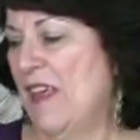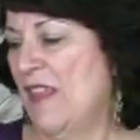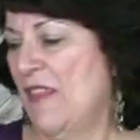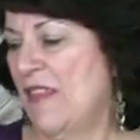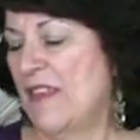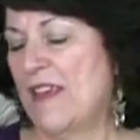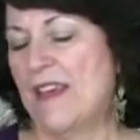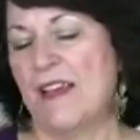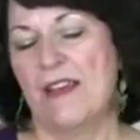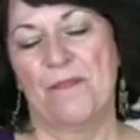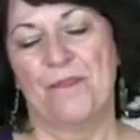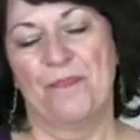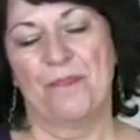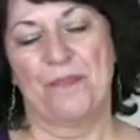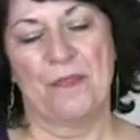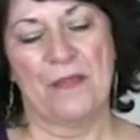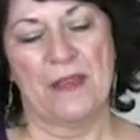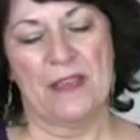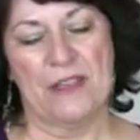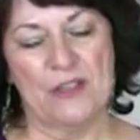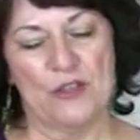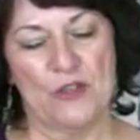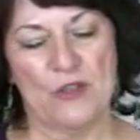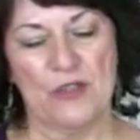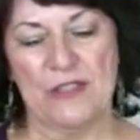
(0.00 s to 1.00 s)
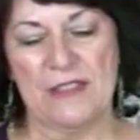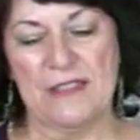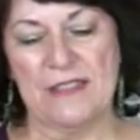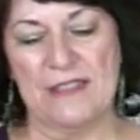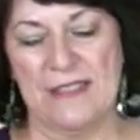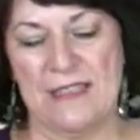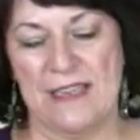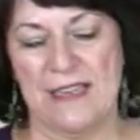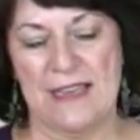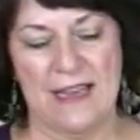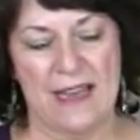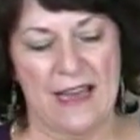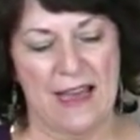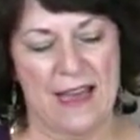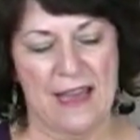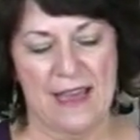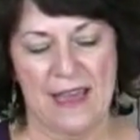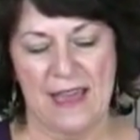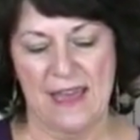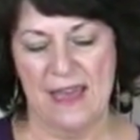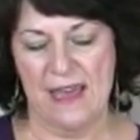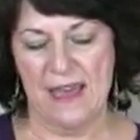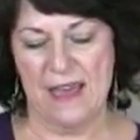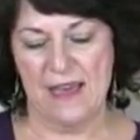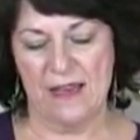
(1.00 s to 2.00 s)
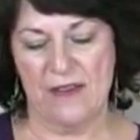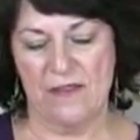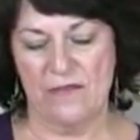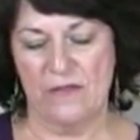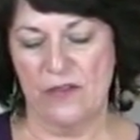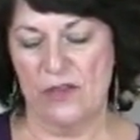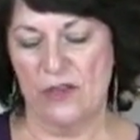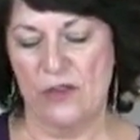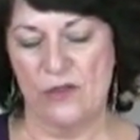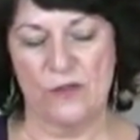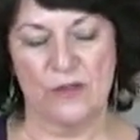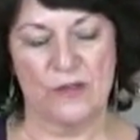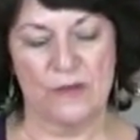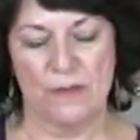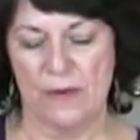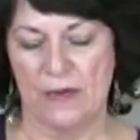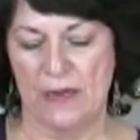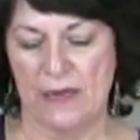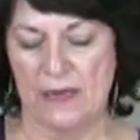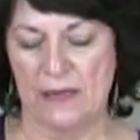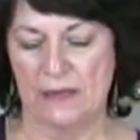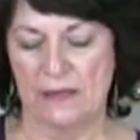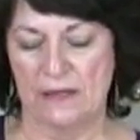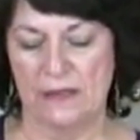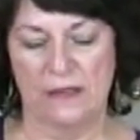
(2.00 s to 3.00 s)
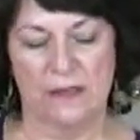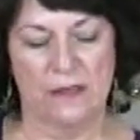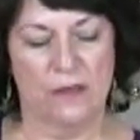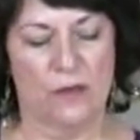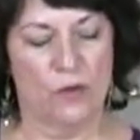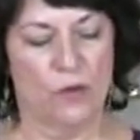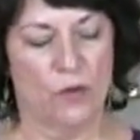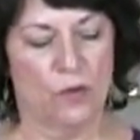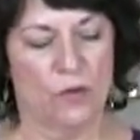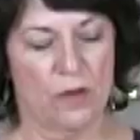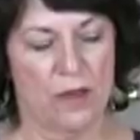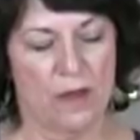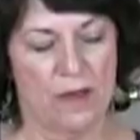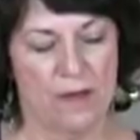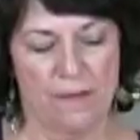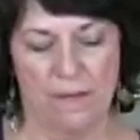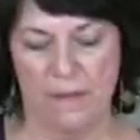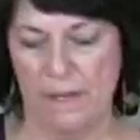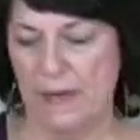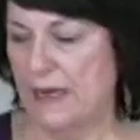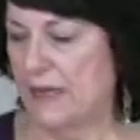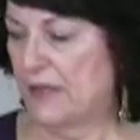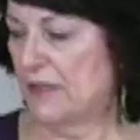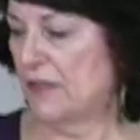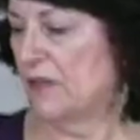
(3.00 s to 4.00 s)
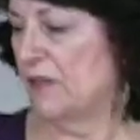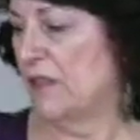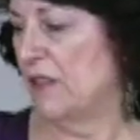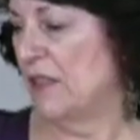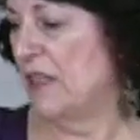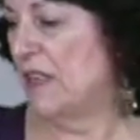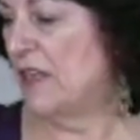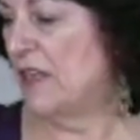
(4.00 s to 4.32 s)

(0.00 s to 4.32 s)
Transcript: That, as you can see, I have used my little mandolin